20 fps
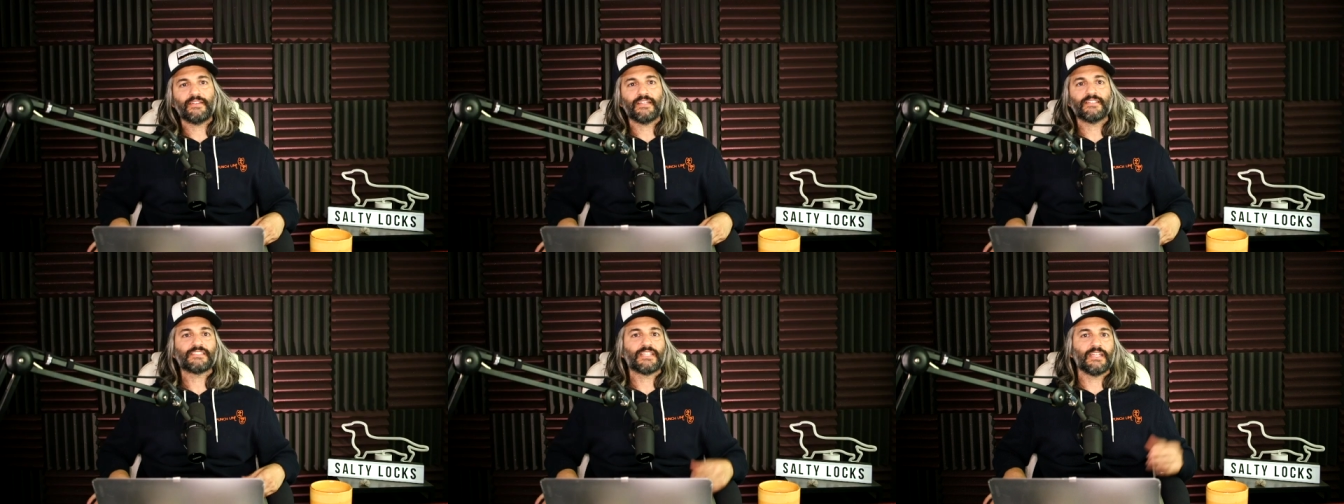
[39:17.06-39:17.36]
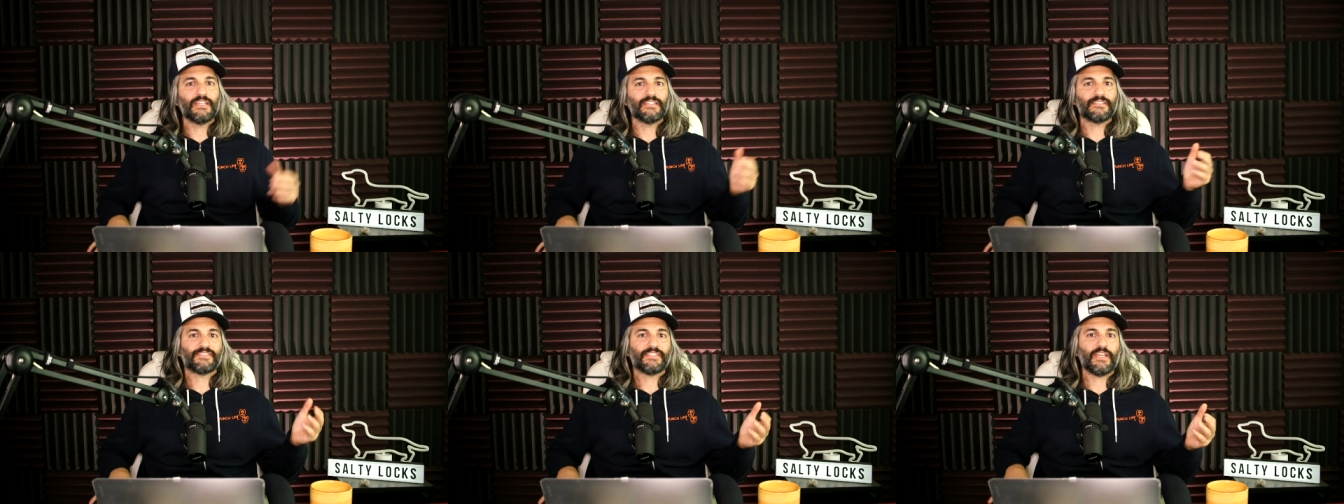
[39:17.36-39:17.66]
this is going
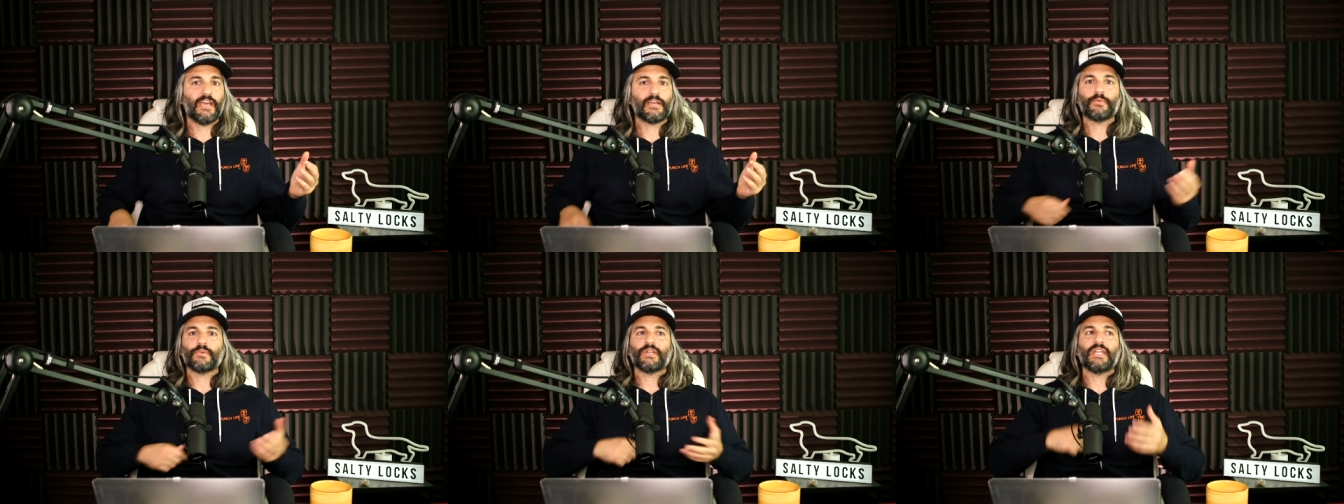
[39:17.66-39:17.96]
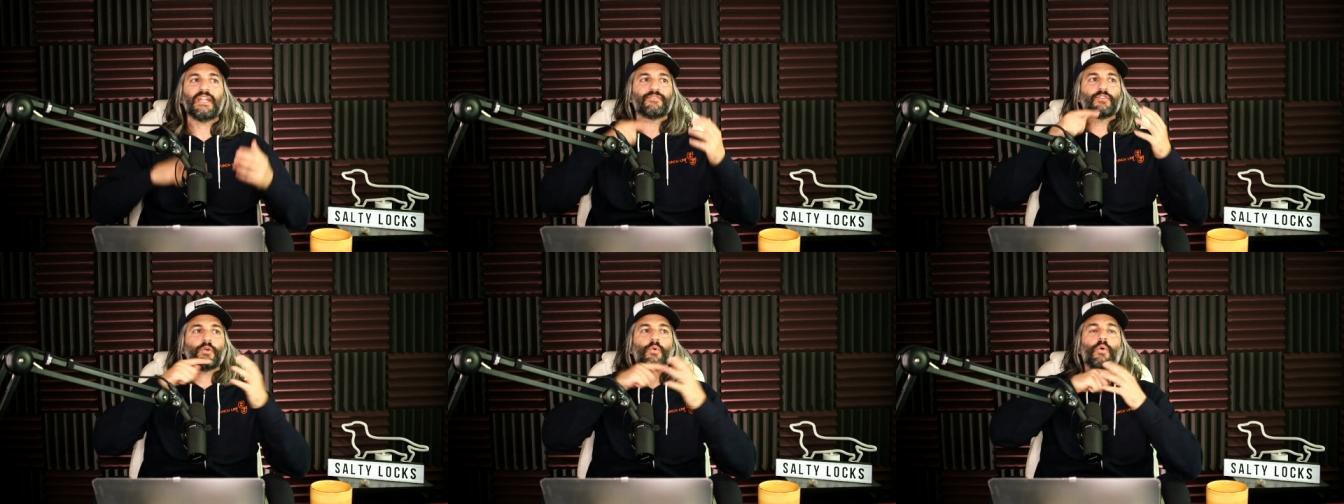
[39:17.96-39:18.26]
to suck. We're going to
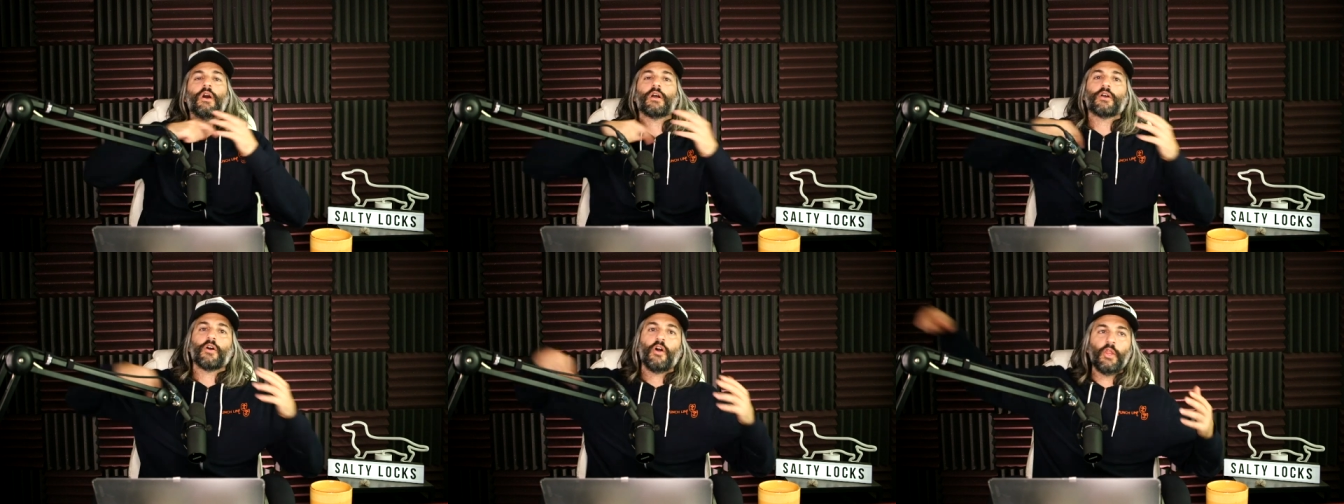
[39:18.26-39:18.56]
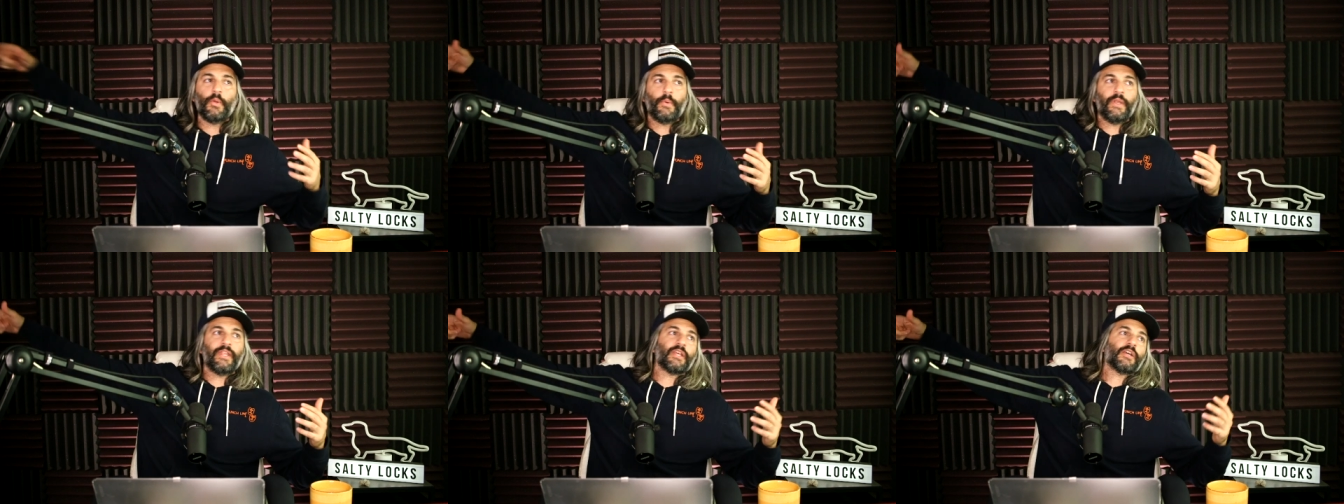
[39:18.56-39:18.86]
have to walk all the
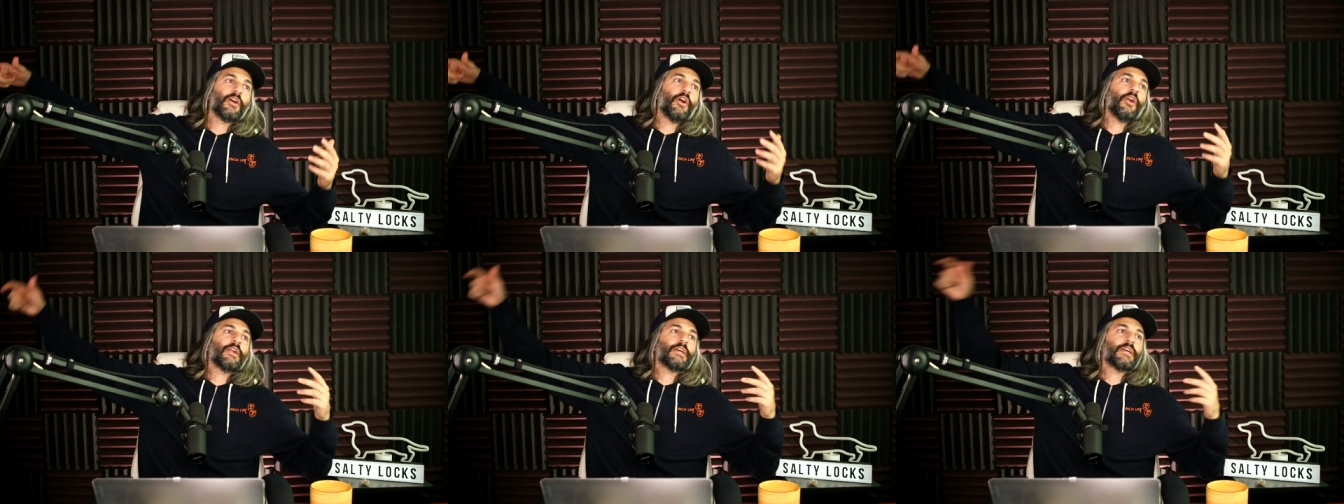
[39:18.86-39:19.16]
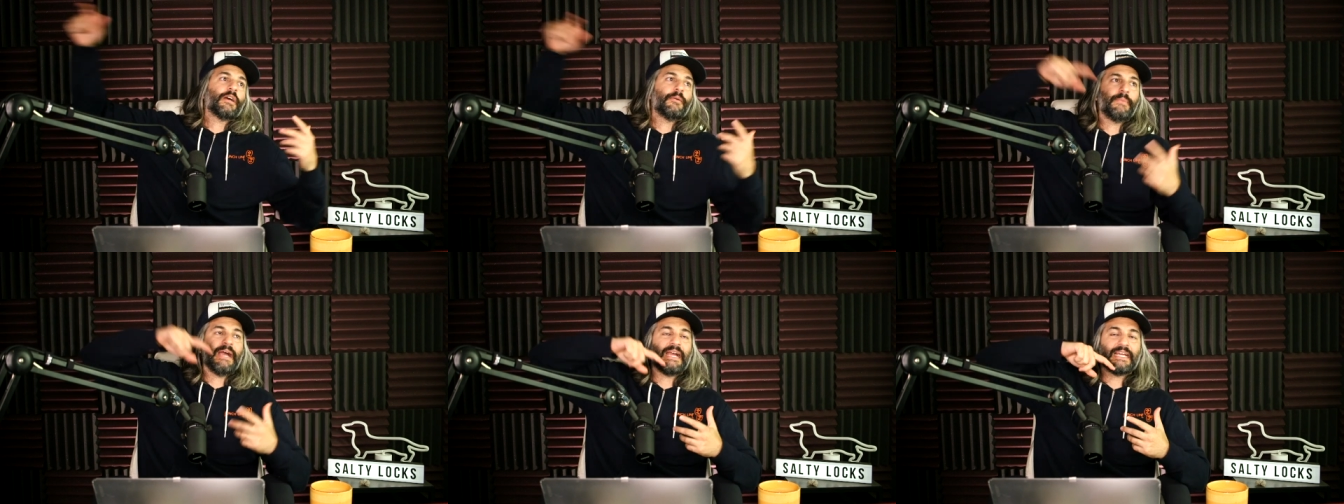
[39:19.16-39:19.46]
way to the car and
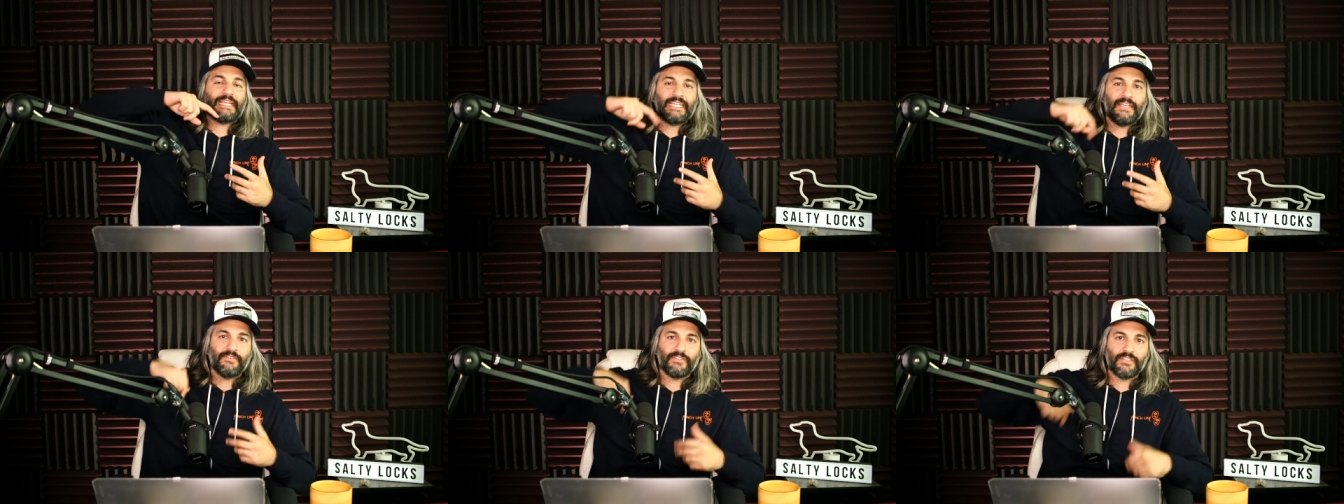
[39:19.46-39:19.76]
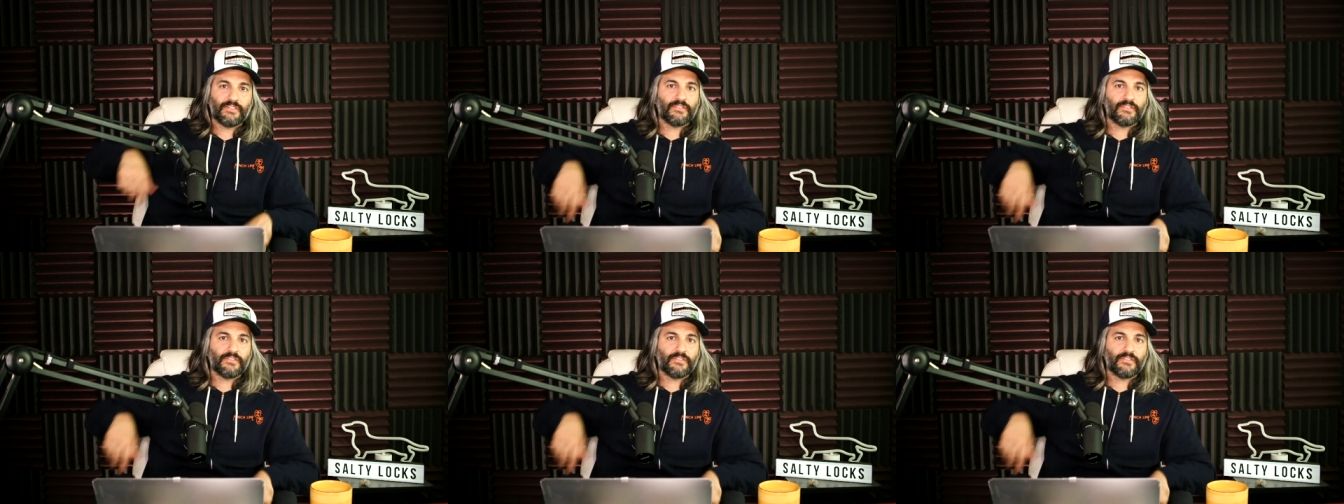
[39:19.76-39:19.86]
come back and give it to you.